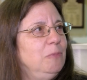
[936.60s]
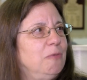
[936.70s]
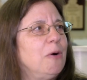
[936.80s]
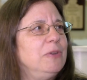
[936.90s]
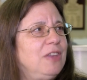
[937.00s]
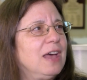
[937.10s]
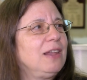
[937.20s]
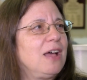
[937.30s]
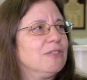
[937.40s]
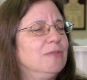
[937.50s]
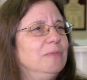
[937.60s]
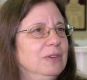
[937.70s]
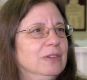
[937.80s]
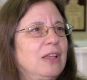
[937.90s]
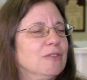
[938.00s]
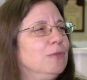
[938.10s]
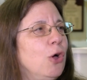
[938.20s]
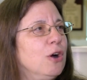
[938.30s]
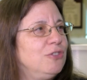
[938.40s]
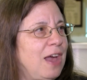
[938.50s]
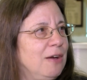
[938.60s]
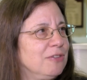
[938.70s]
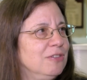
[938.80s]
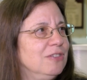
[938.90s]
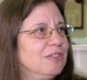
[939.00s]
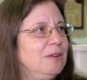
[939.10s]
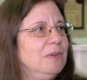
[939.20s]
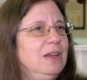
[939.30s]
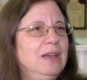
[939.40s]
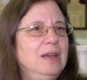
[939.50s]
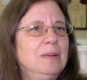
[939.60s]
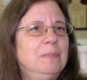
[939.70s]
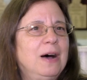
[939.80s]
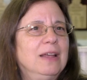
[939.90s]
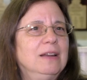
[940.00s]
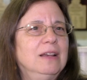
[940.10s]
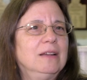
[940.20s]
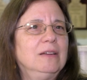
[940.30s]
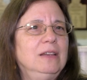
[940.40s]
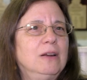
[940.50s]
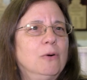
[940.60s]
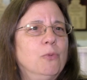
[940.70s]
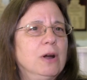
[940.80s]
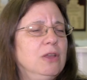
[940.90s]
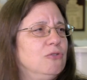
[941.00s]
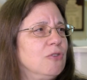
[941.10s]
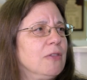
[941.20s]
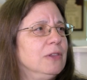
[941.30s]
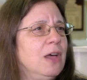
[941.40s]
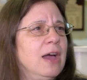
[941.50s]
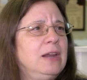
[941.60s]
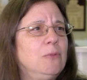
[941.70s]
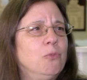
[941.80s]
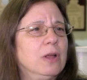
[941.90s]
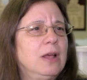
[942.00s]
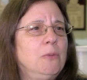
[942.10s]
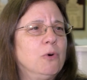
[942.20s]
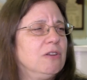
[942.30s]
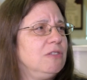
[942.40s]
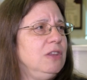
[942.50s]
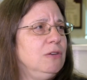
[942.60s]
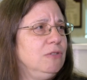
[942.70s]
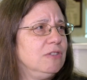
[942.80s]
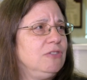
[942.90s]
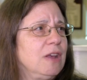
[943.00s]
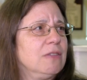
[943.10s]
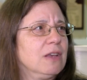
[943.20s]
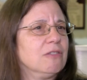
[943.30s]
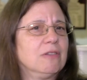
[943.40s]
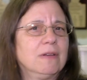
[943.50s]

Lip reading: we've always had lots of large houses, and but, you know, where do you draw the line and what is the usage, I think, is